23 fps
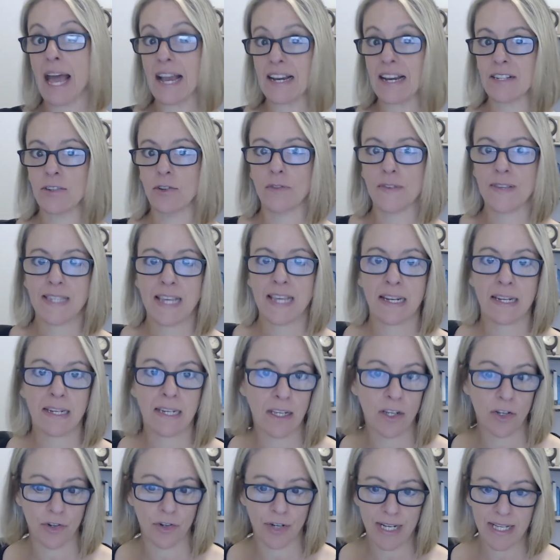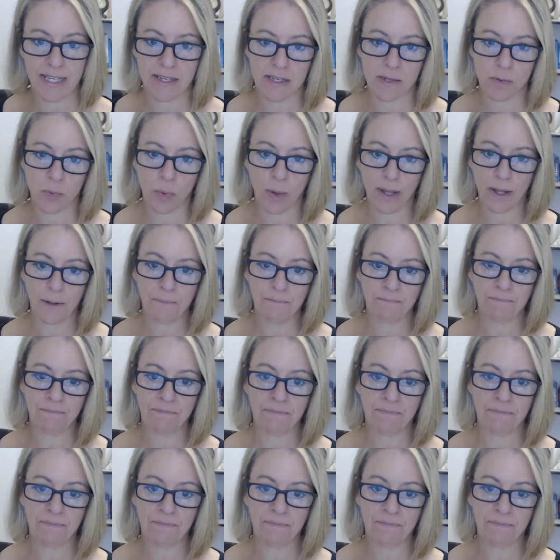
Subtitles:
actually all of a sudden increased as well.